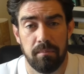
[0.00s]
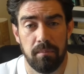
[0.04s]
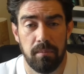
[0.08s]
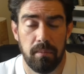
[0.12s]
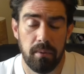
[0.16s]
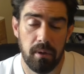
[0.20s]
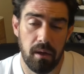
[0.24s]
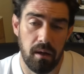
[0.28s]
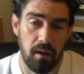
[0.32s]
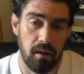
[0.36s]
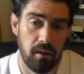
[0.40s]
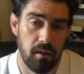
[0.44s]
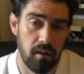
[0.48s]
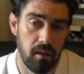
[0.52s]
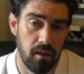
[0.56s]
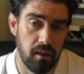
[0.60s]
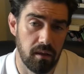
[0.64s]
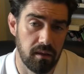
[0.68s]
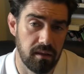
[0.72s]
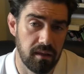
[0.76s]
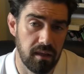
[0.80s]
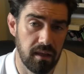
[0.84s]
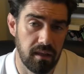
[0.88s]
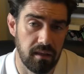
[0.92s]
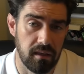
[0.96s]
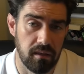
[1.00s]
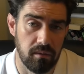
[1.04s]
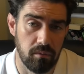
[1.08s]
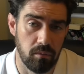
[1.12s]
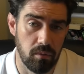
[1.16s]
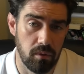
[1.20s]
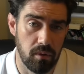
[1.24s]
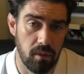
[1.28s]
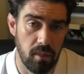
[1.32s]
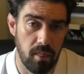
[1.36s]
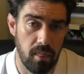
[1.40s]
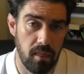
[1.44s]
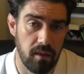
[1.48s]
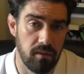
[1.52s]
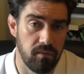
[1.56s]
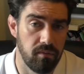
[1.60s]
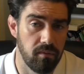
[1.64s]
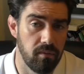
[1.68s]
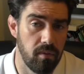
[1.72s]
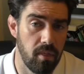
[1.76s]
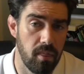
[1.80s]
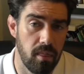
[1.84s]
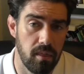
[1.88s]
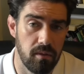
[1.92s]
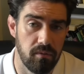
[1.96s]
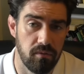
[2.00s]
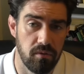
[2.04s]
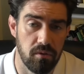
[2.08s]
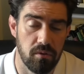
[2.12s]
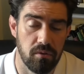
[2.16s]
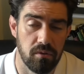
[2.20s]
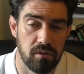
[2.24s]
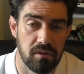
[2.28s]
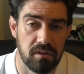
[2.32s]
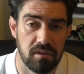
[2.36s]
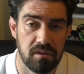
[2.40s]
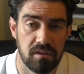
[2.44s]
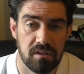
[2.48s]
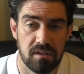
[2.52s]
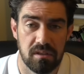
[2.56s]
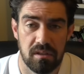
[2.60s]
But again, it would, if you're in